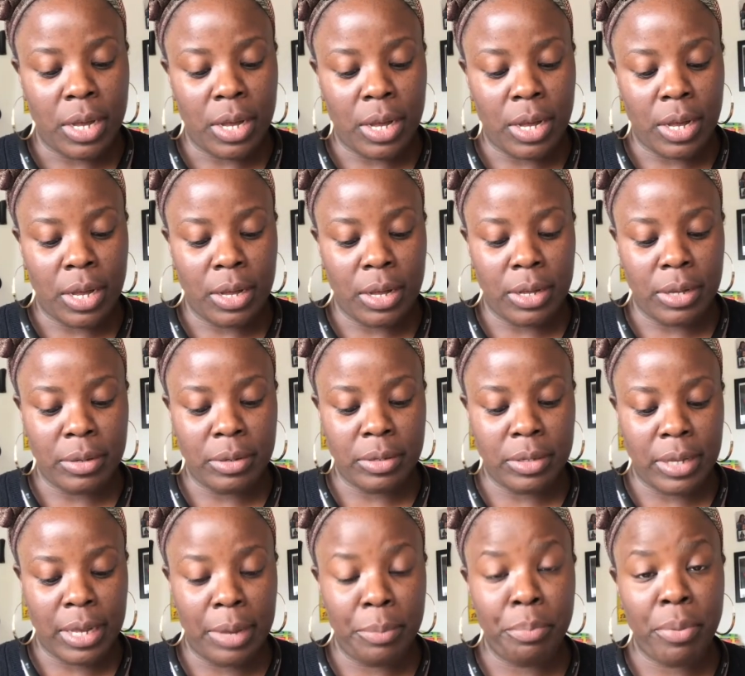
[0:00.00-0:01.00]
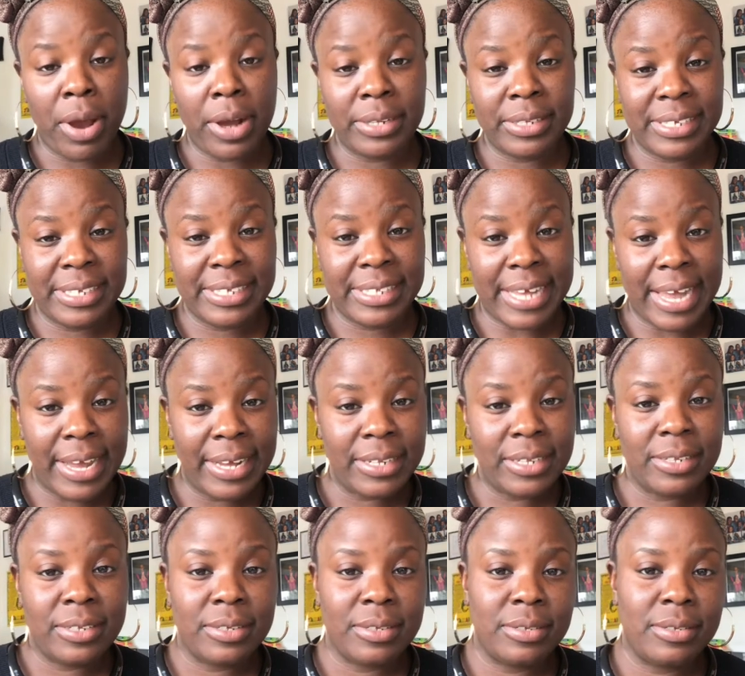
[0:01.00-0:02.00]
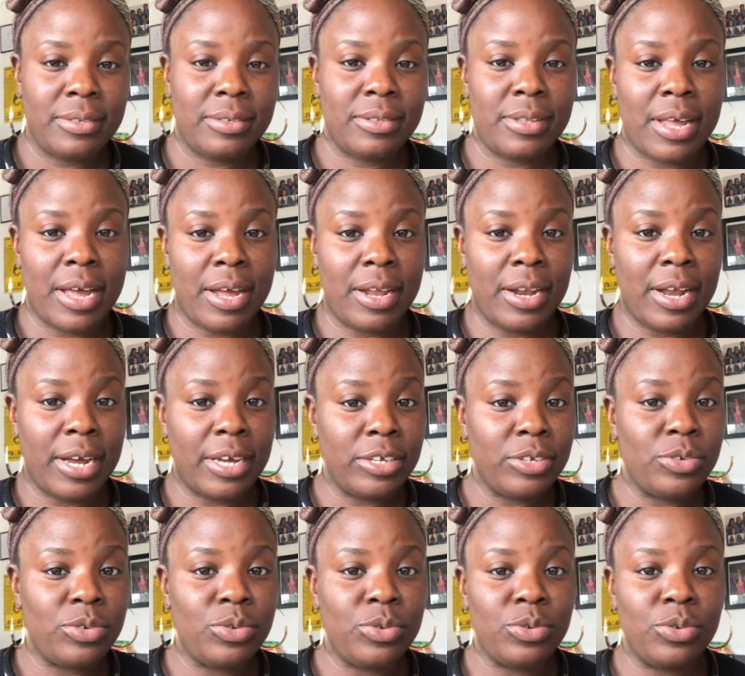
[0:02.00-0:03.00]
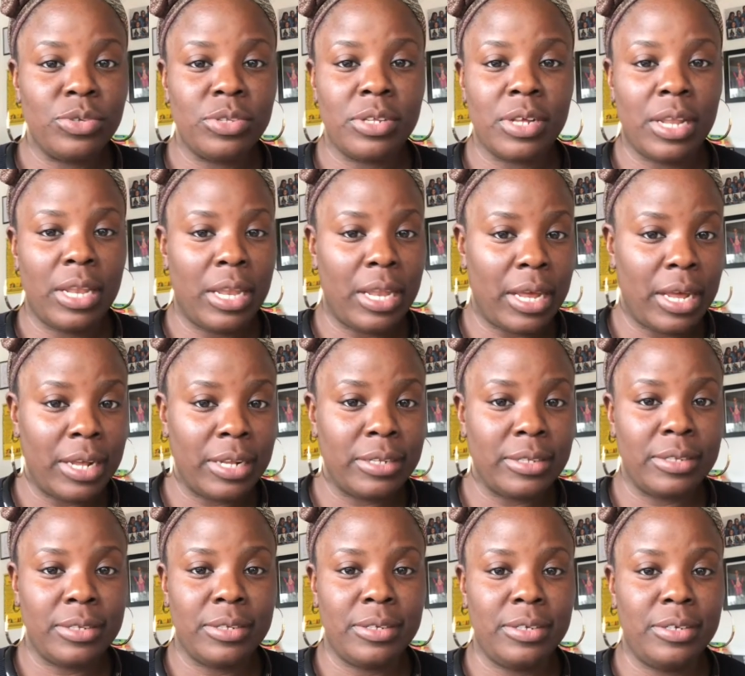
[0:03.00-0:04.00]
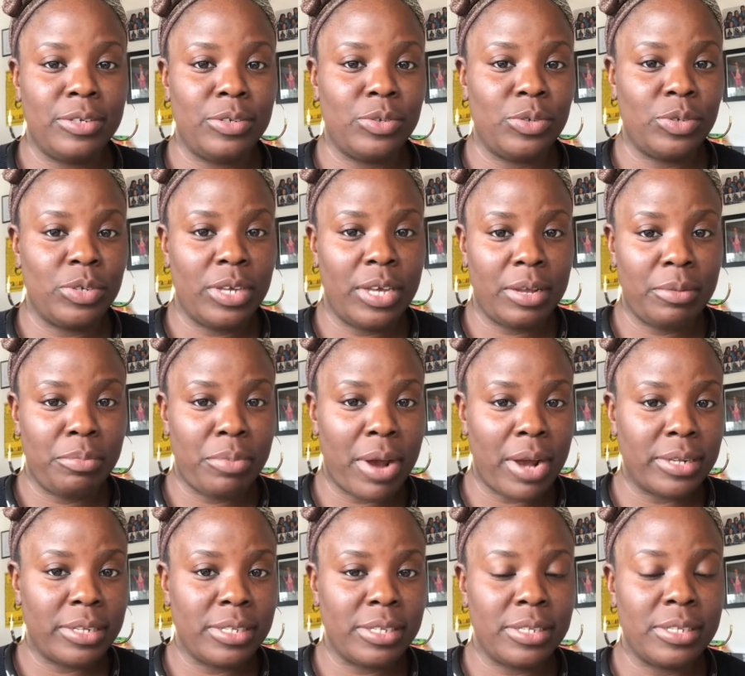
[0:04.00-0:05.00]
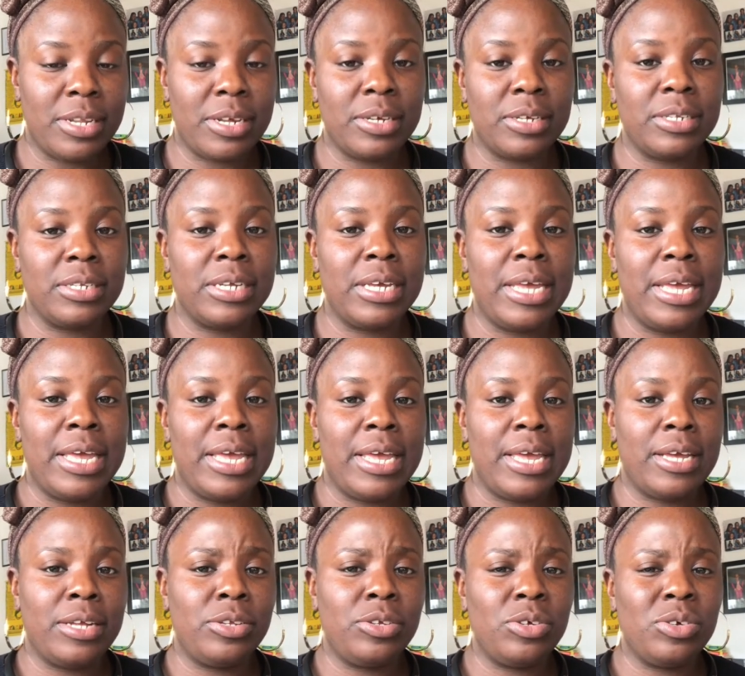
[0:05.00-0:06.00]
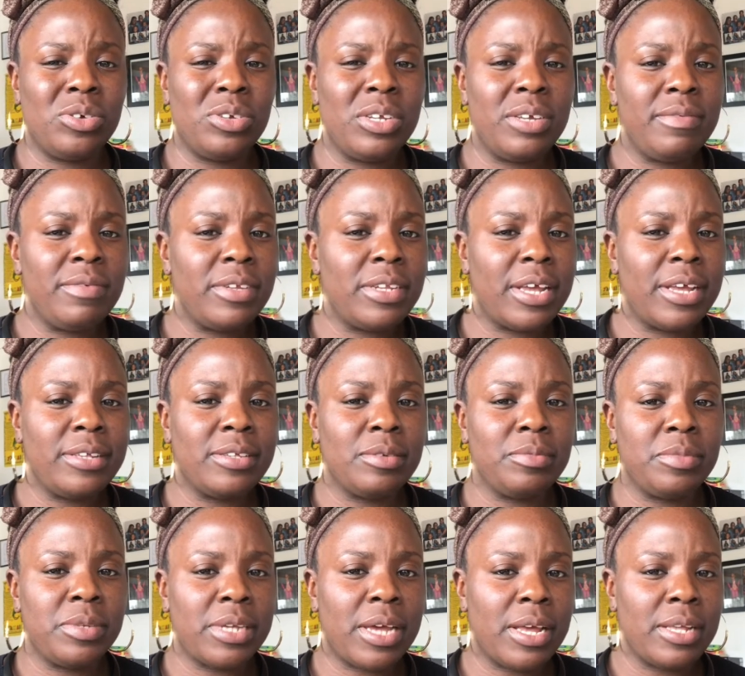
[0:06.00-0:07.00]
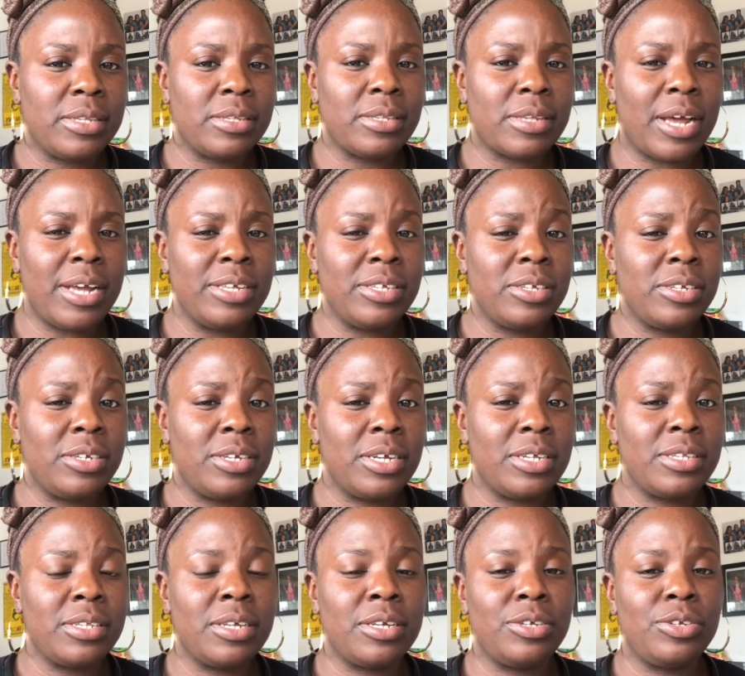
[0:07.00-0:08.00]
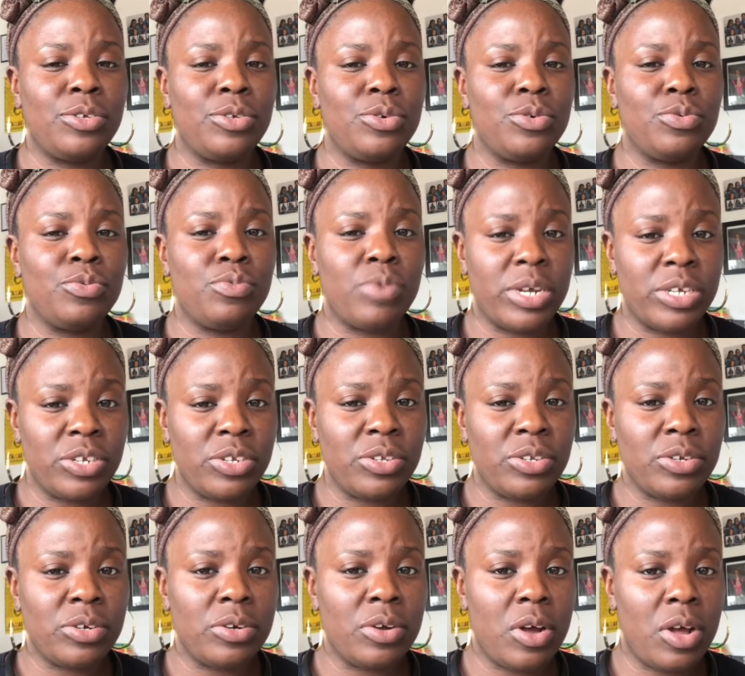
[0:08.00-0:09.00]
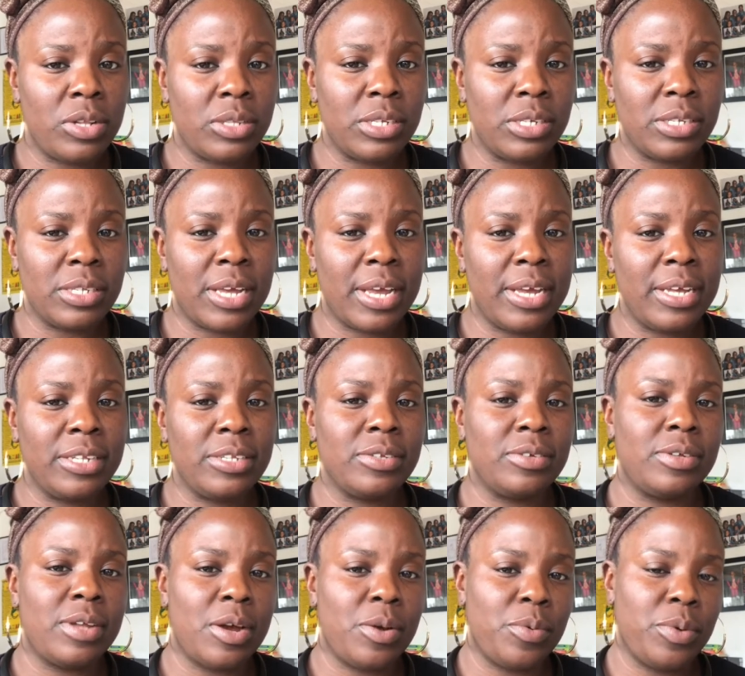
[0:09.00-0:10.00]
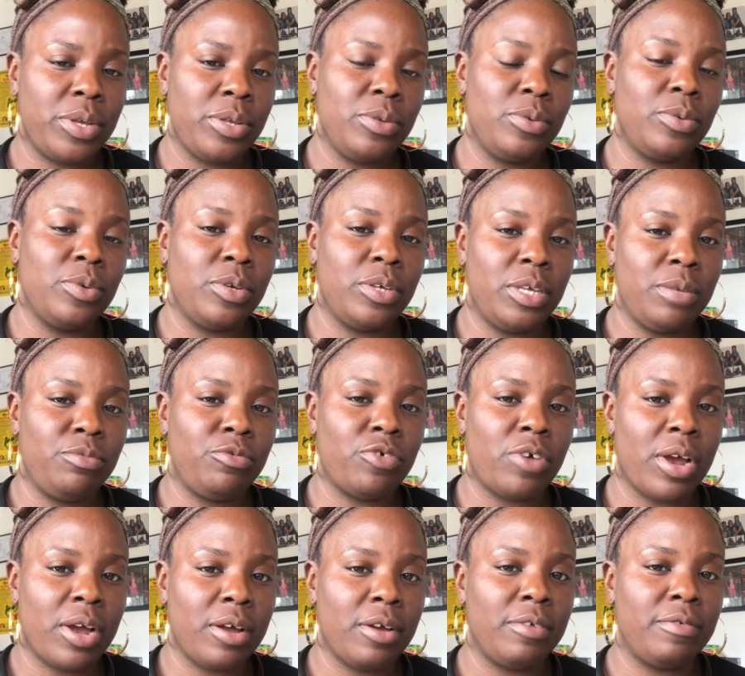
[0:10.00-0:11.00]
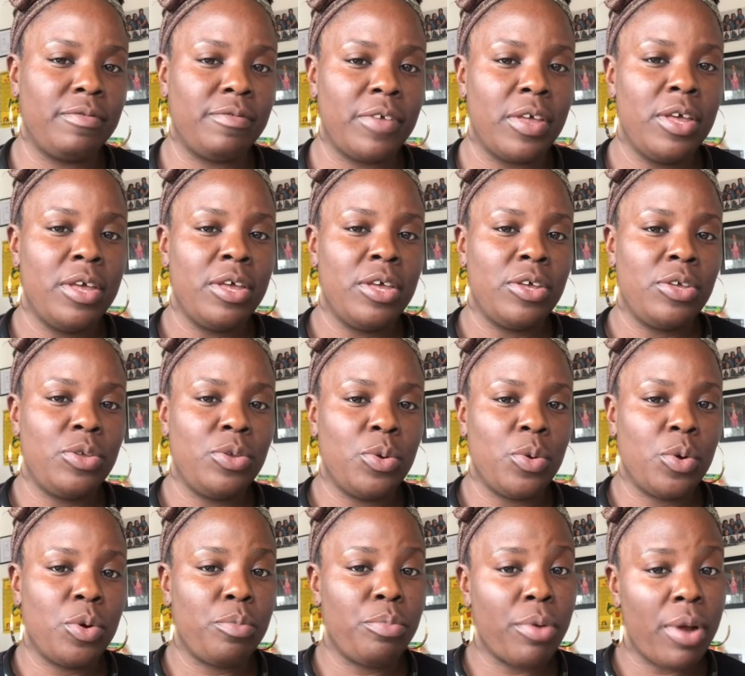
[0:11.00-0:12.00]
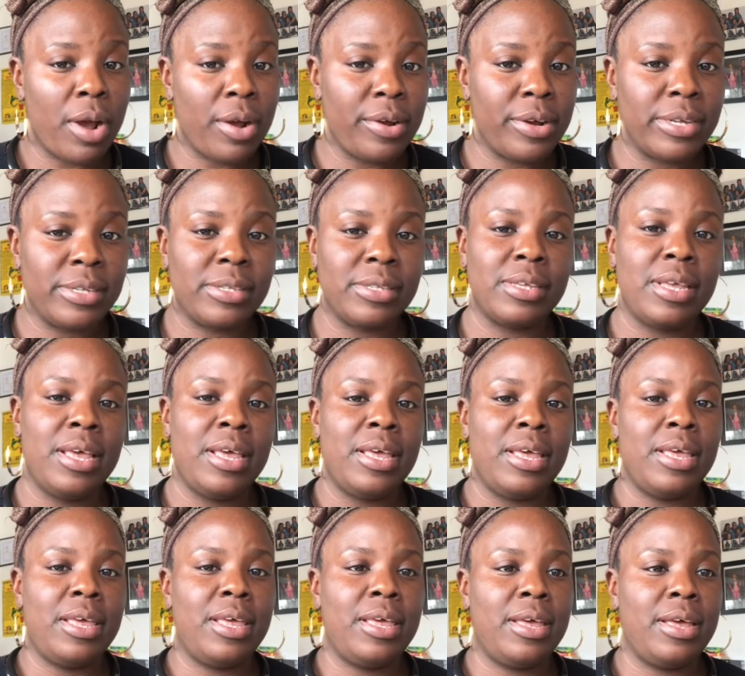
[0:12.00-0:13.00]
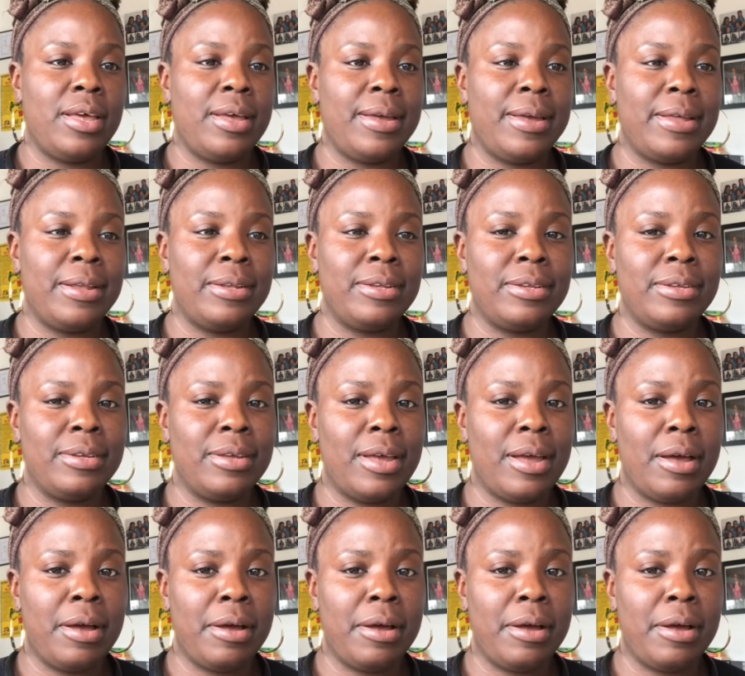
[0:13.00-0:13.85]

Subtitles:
a practice site that I used a lot, to get practice done. And you could even take some tests. I suggest that you register on the site so that way you could keep track of your progress and